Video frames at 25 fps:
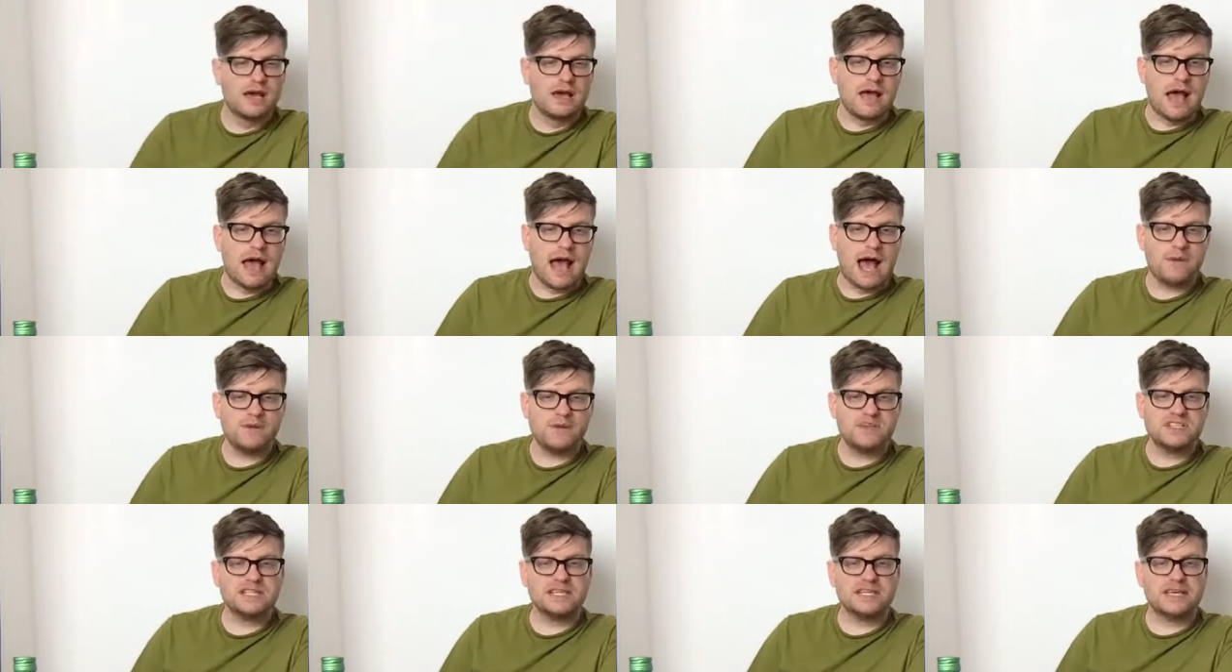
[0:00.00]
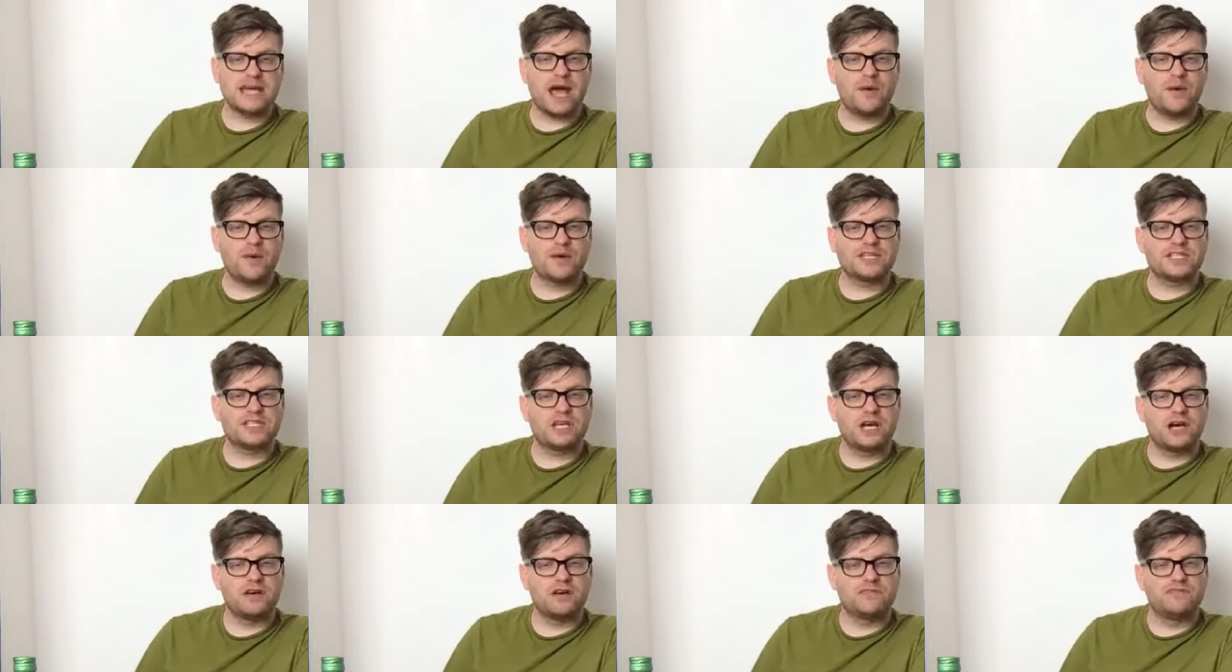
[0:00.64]
How is the
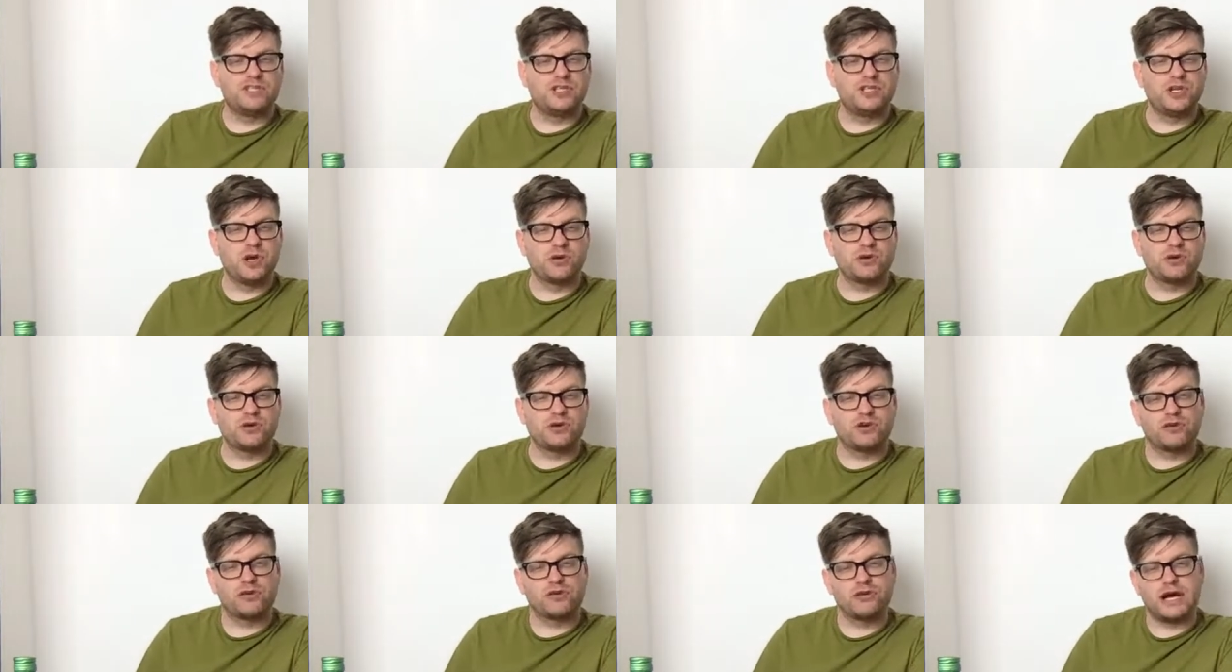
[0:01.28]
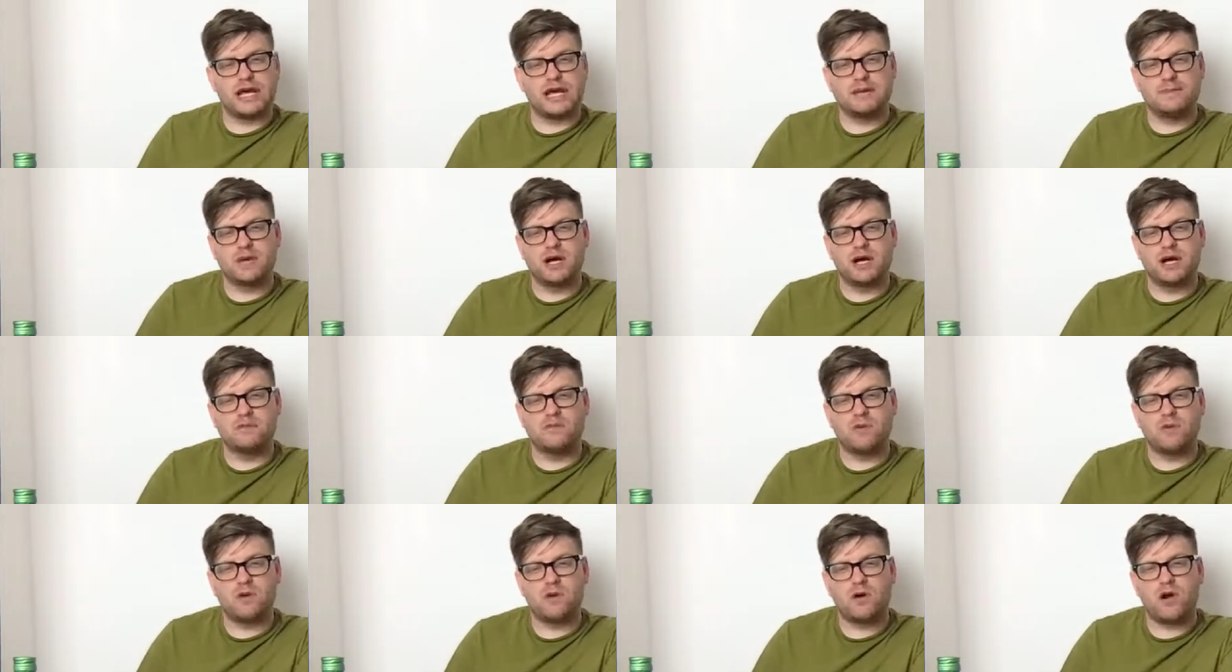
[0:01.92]
character of John Kramer
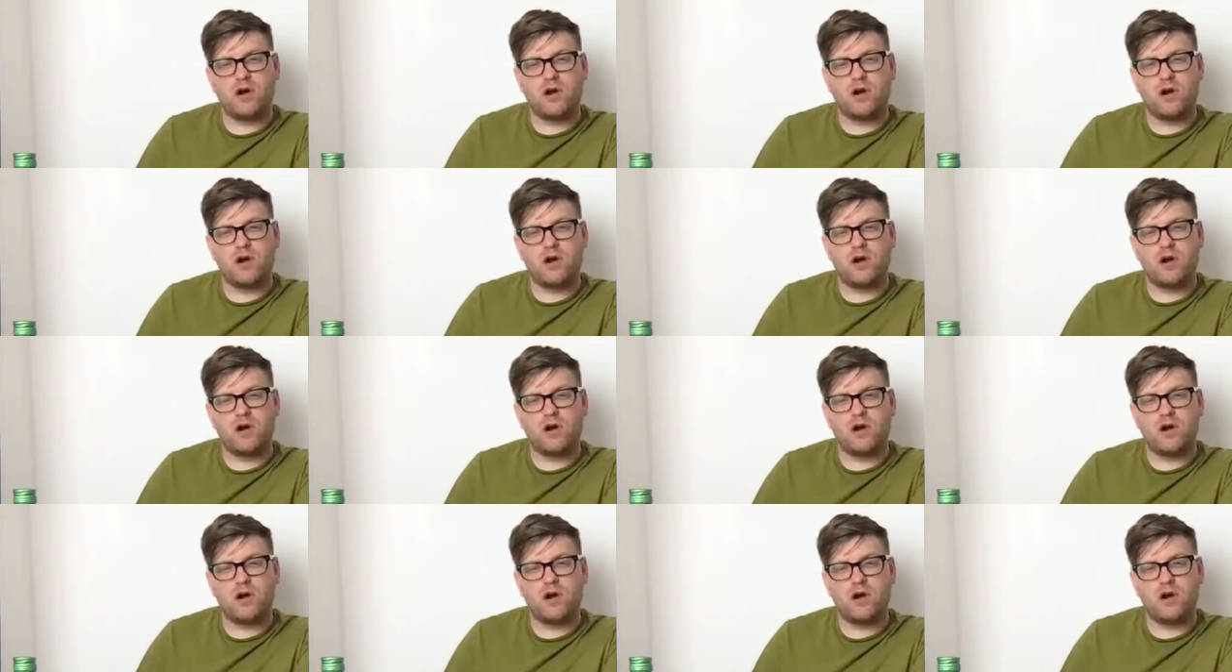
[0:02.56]
more